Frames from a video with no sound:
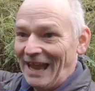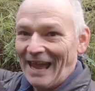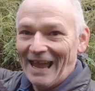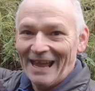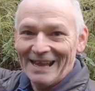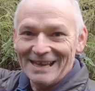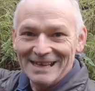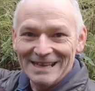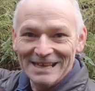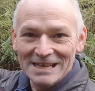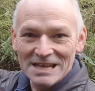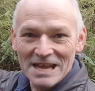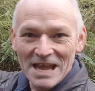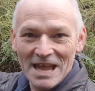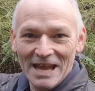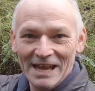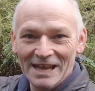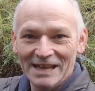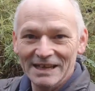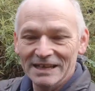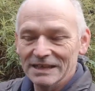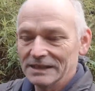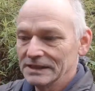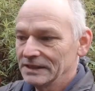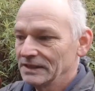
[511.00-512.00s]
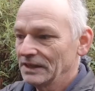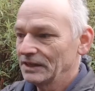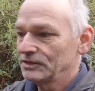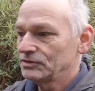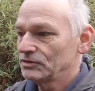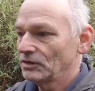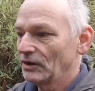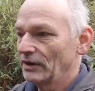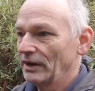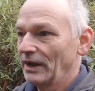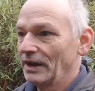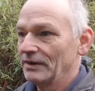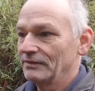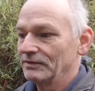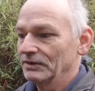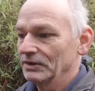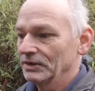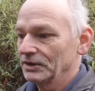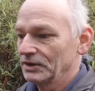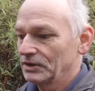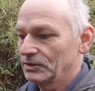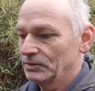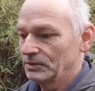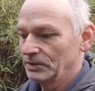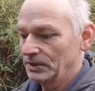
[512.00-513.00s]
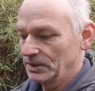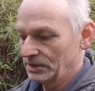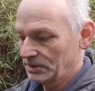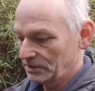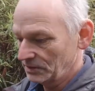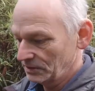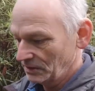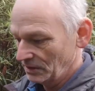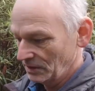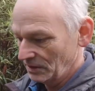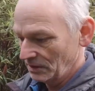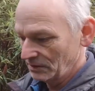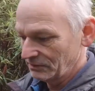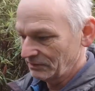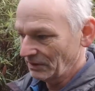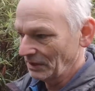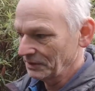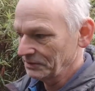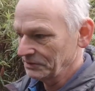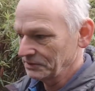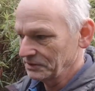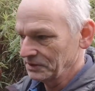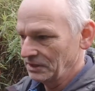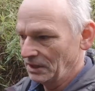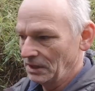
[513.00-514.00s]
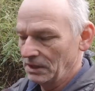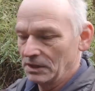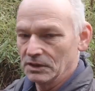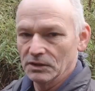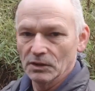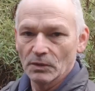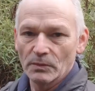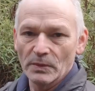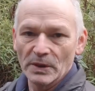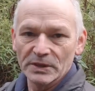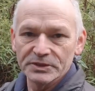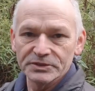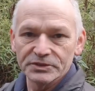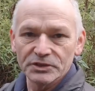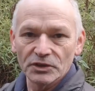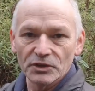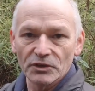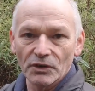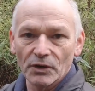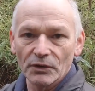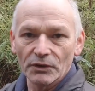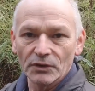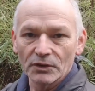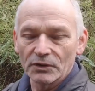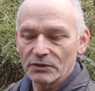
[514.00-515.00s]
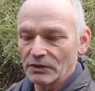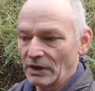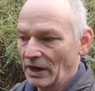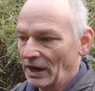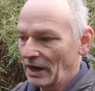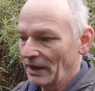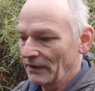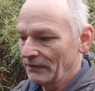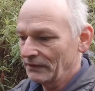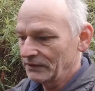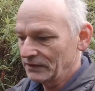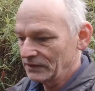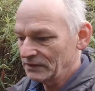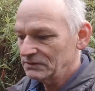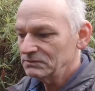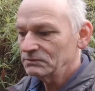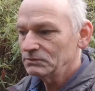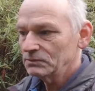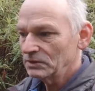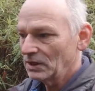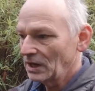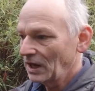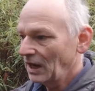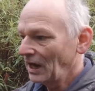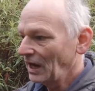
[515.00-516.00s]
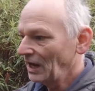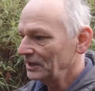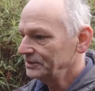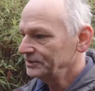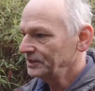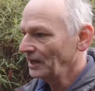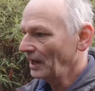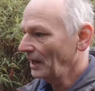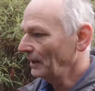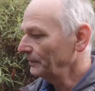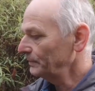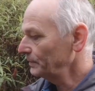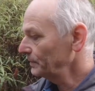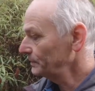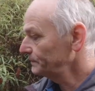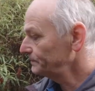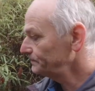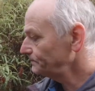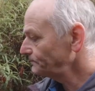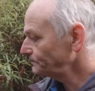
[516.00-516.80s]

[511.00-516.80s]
hanging, they dry out really quick, rather than getting the ones that are on the ground that are damp.